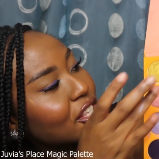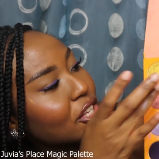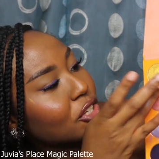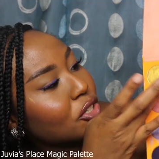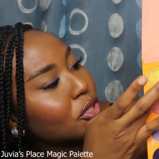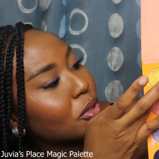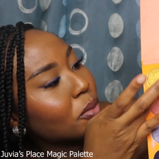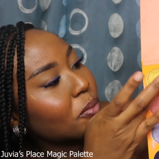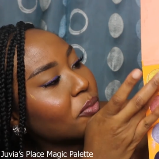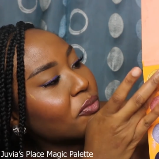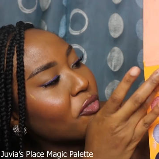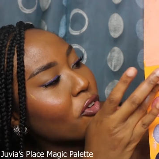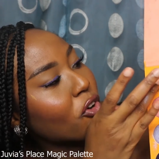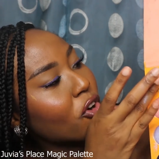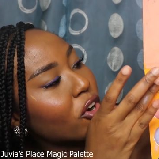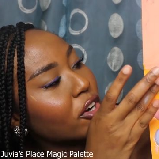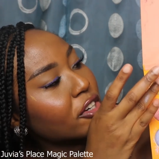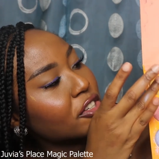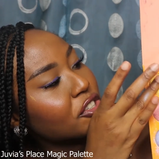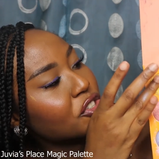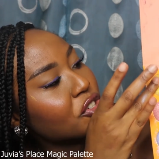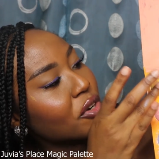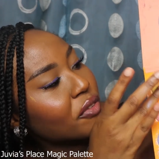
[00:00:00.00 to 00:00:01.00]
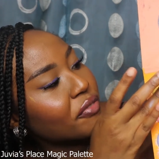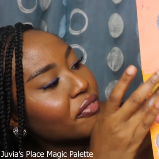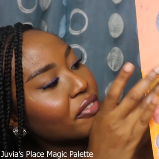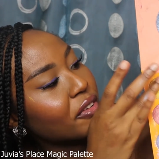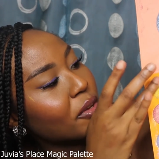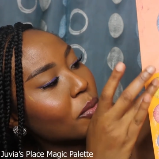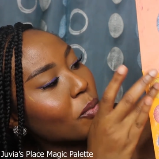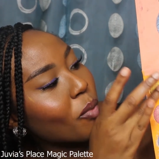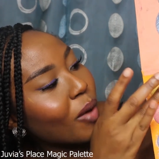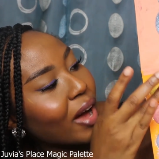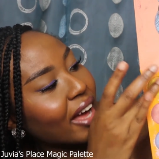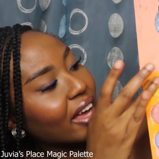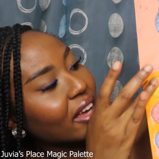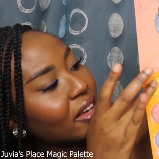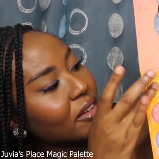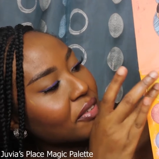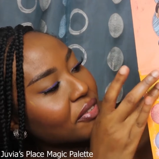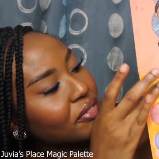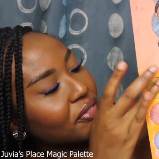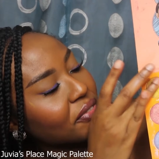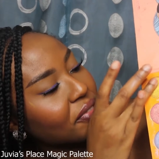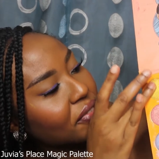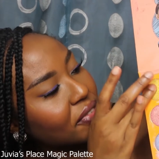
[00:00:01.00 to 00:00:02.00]
a dupe for Trophy
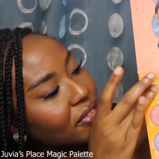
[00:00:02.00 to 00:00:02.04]
Wife.